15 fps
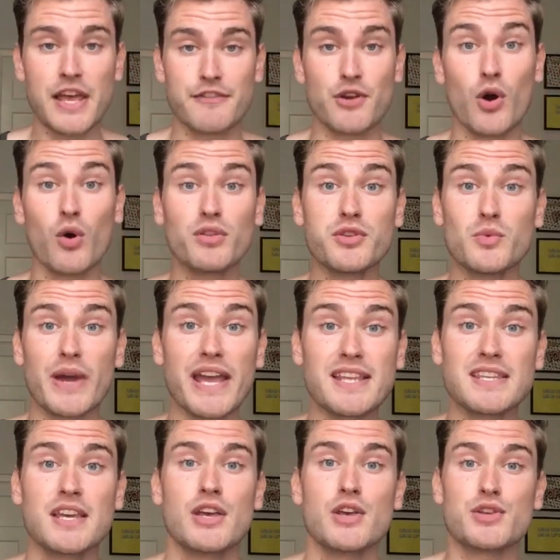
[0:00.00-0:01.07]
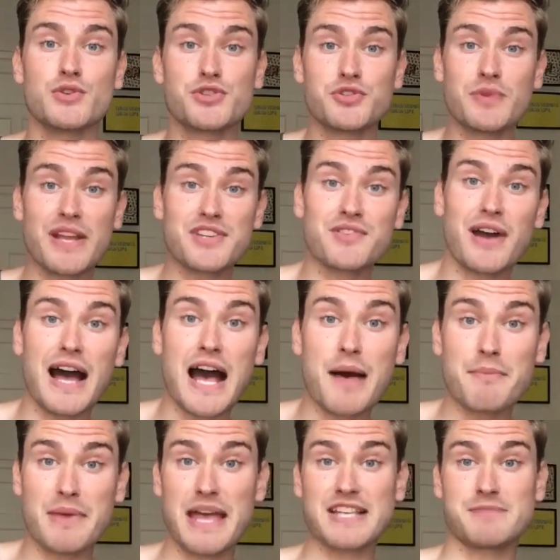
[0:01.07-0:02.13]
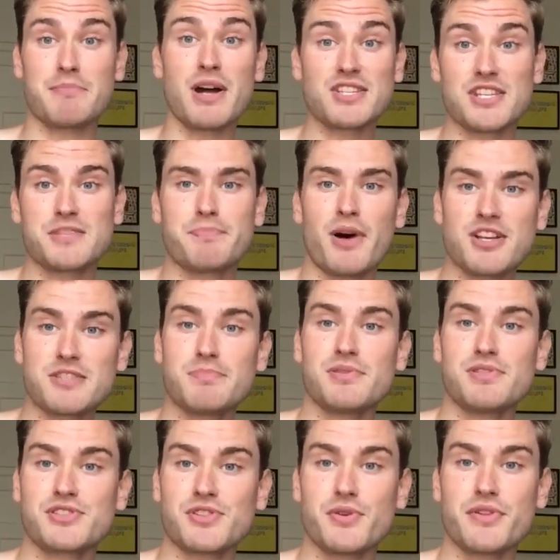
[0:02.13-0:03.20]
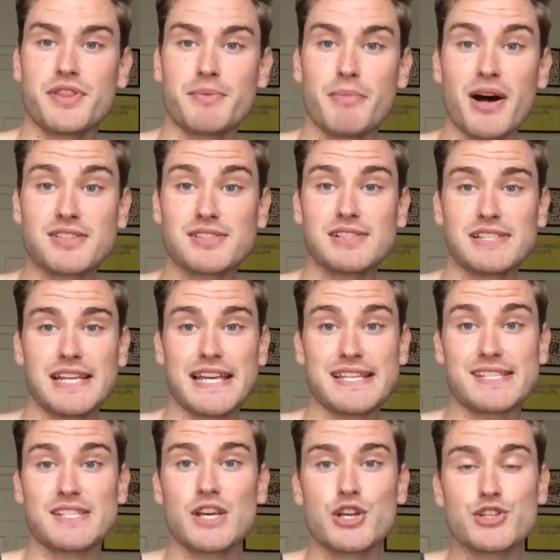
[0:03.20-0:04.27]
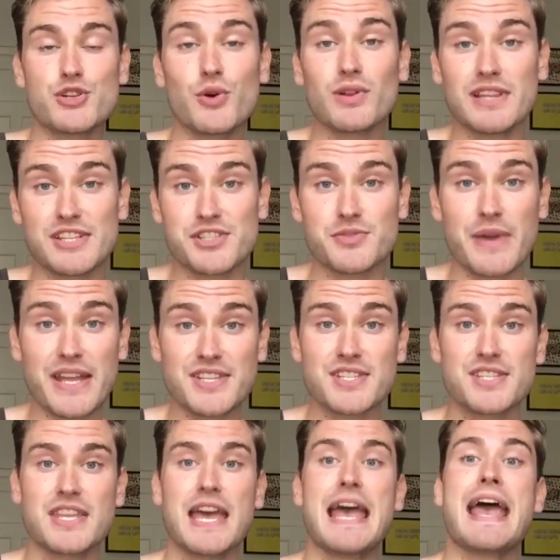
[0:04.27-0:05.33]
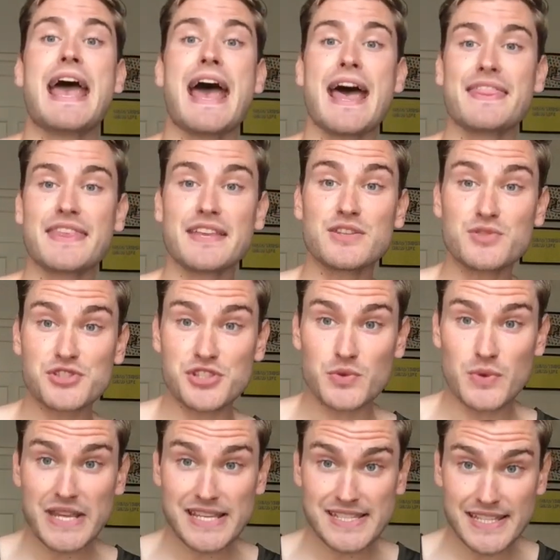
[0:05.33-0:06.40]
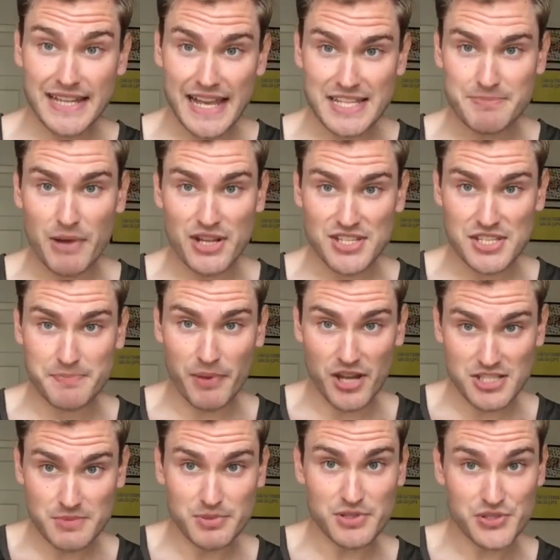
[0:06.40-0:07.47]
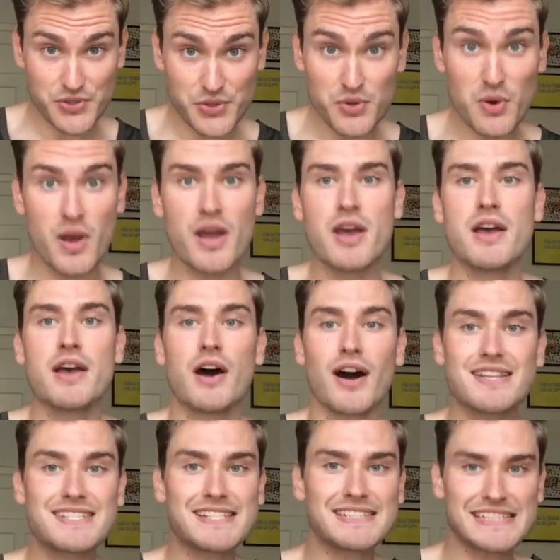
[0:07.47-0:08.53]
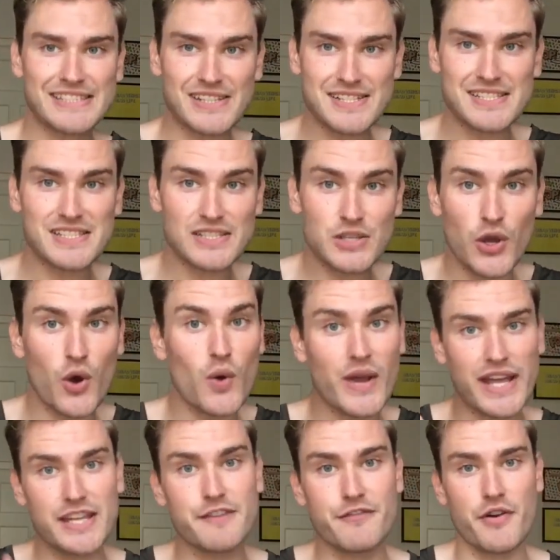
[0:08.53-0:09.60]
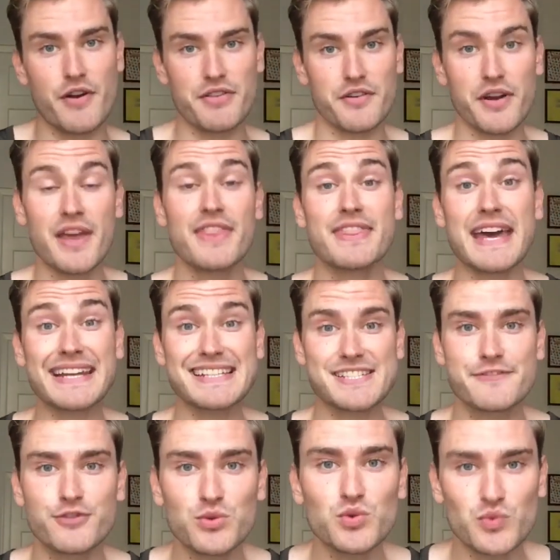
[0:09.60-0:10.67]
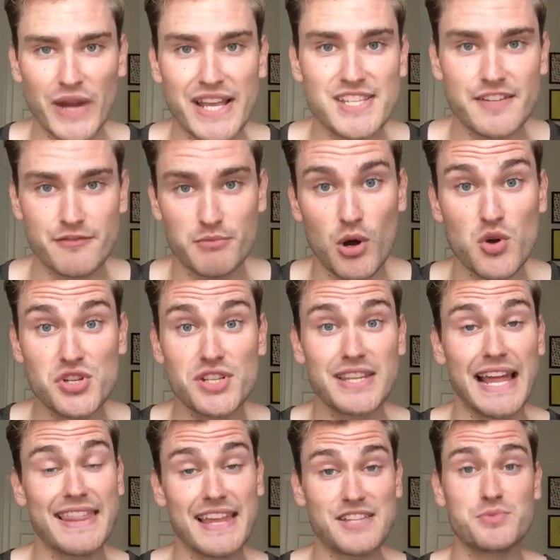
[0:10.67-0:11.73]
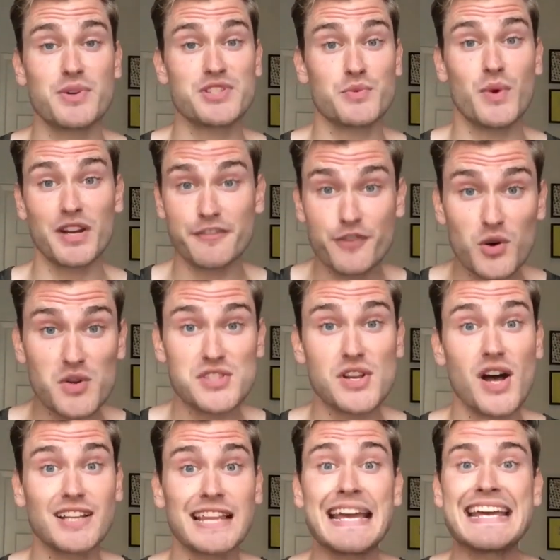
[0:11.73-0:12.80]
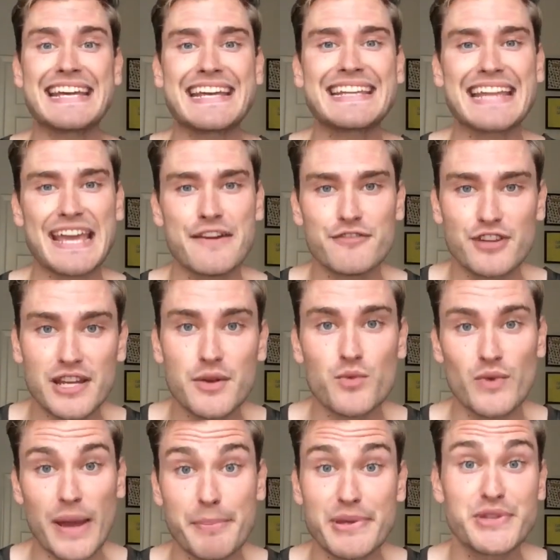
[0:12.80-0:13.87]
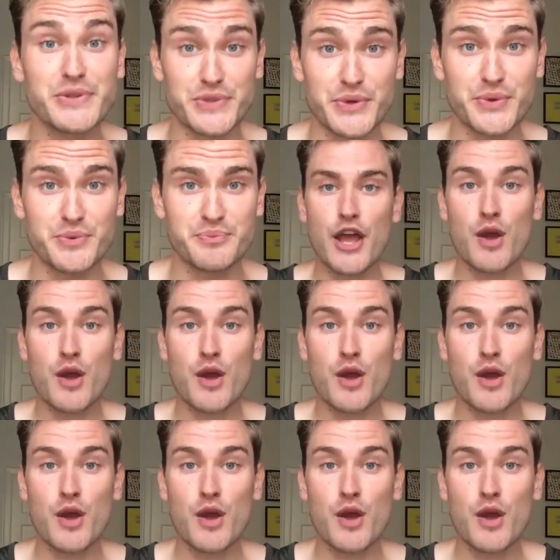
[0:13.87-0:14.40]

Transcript: If you hold the weight, you stretch your arm as much as possible so the muscle is totally stretched, and then you squeeze it as much as possible too until it doesn't go any further. That is full range of motion, and that's what you want to focus on in every rep you do.